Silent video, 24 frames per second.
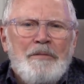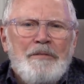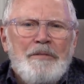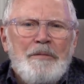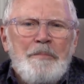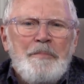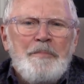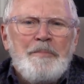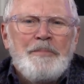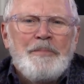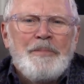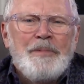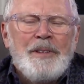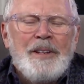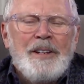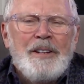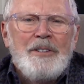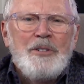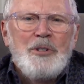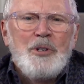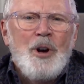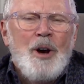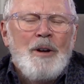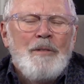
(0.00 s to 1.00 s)
Mm.
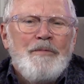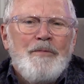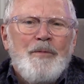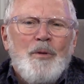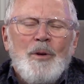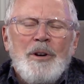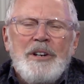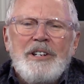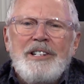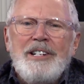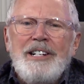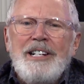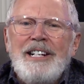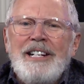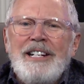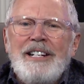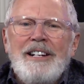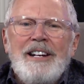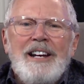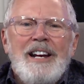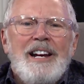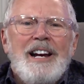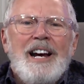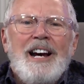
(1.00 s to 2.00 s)
John
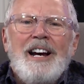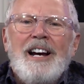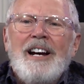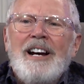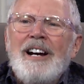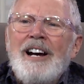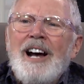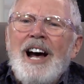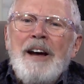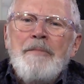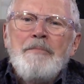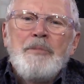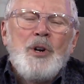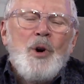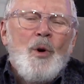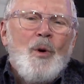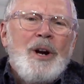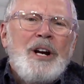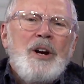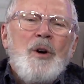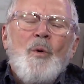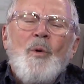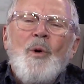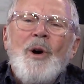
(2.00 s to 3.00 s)
fourteen, Uh, I'm
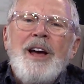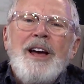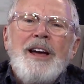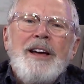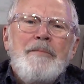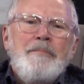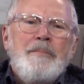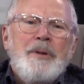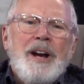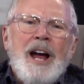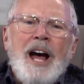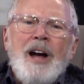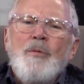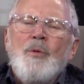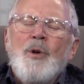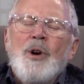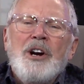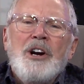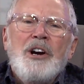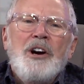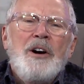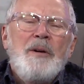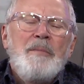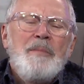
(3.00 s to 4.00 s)
going away, but I will
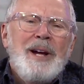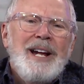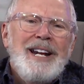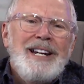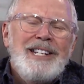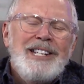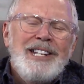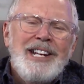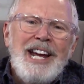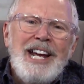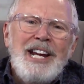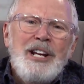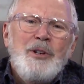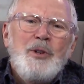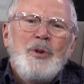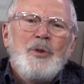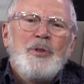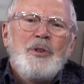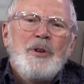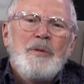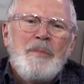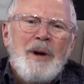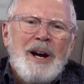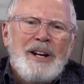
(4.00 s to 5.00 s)
come and take you
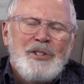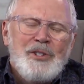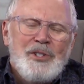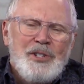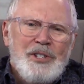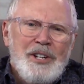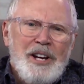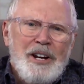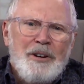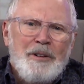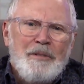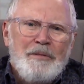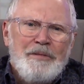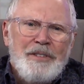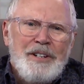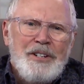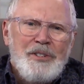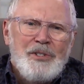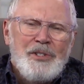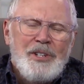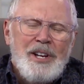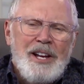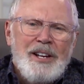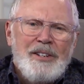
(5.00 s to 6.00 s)
to myself, he
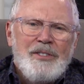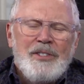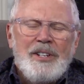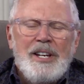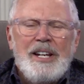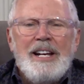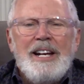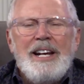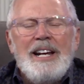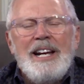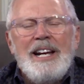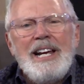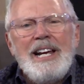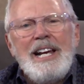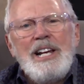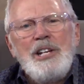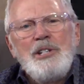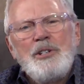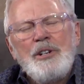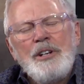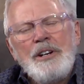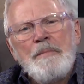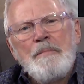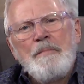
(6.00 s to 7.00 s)
says.
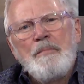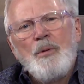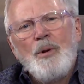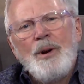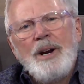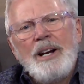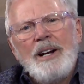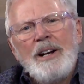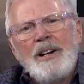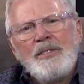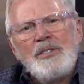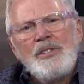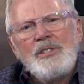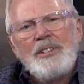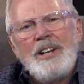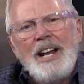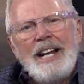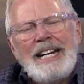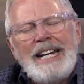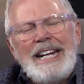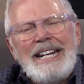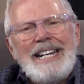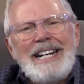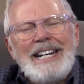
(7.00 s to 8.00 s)
He's going to bring us,
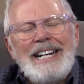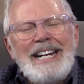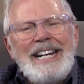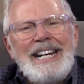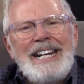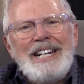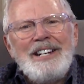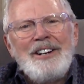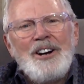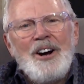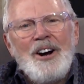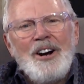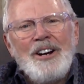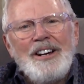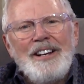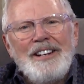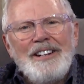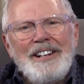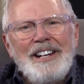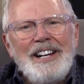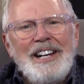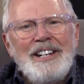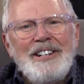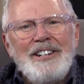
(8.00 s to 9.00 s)
like he did Enoch,
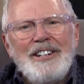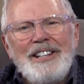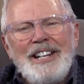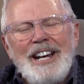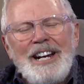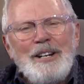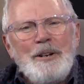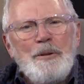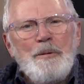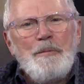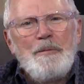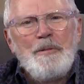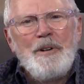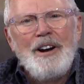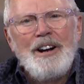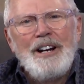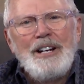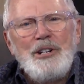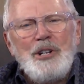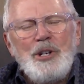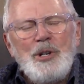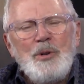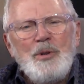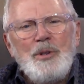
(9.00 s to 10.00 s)
into that
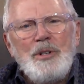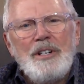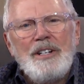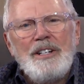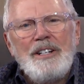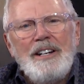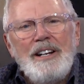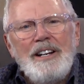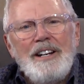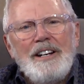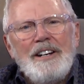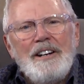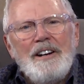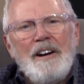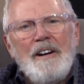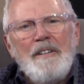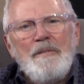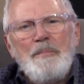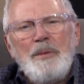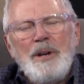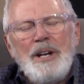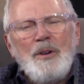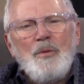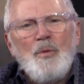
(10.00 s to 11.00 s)
divine union
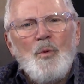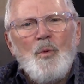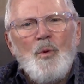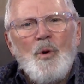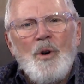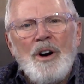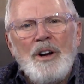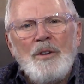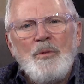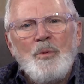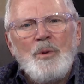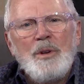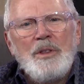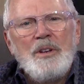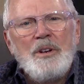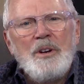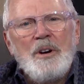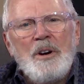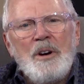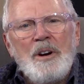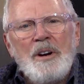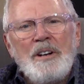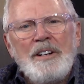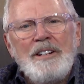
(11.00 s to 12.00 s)
of being one with
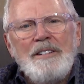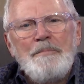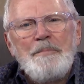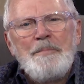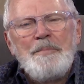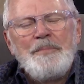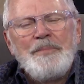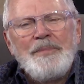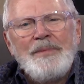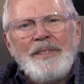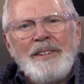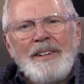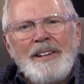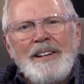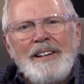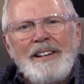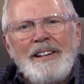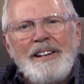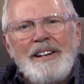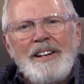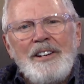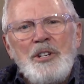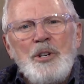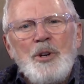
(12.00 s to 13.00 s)
God.
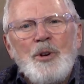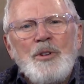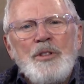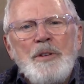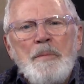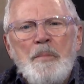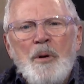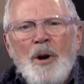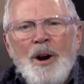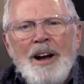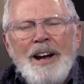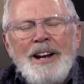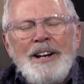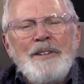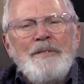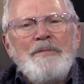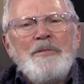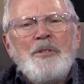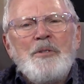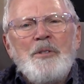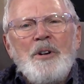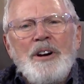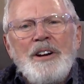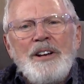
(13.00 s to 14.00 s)
You're the bride
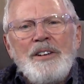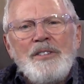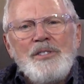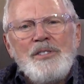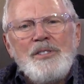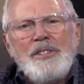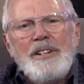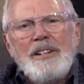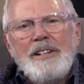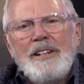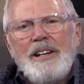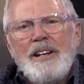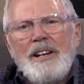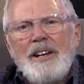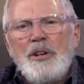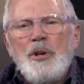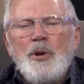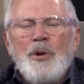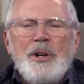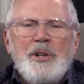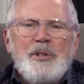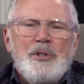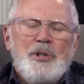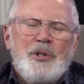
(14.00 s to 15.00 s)
of Christ.
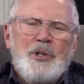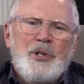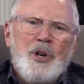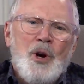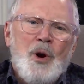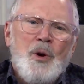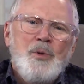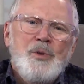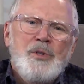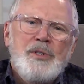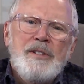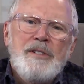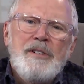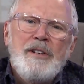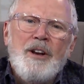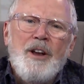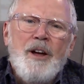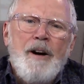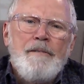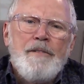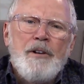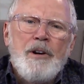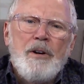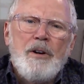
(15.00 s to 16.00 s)
You're his chosen
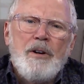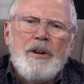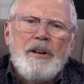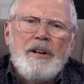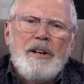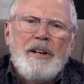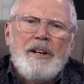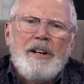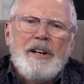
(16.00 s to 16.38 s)
lover.